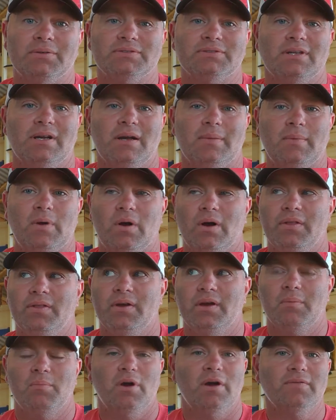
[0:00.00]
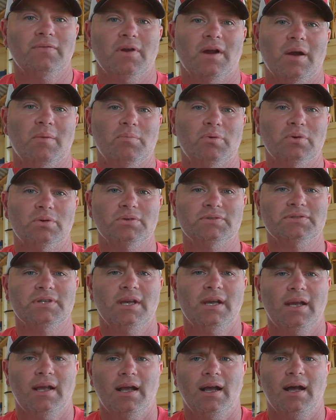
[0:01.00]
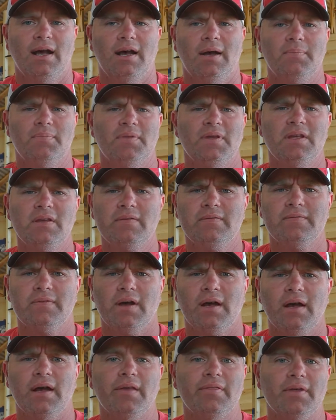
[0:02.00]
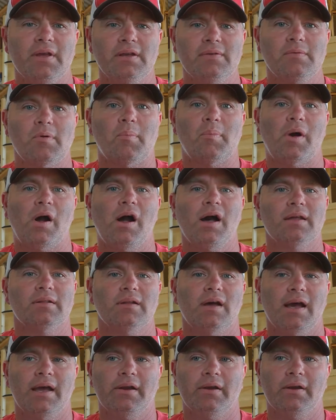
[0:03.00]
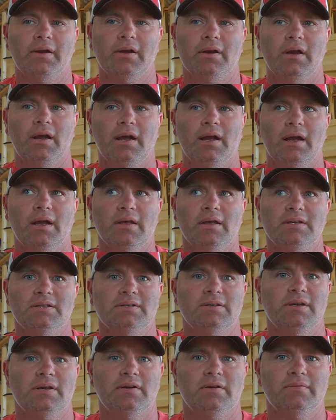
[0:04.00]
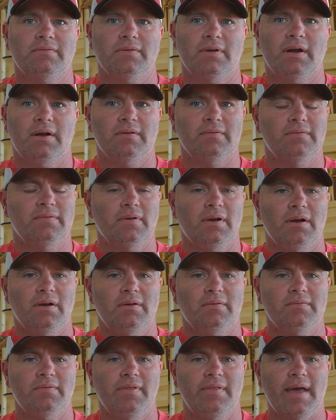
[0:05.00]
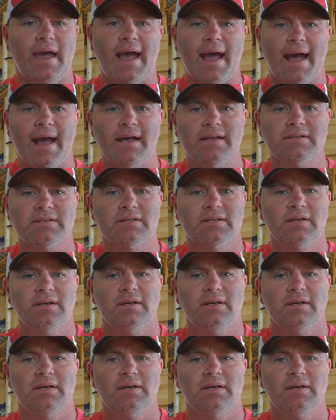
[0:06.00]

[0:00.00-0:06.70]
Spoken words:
Some on the above ground pools. Think of a pond liner of that.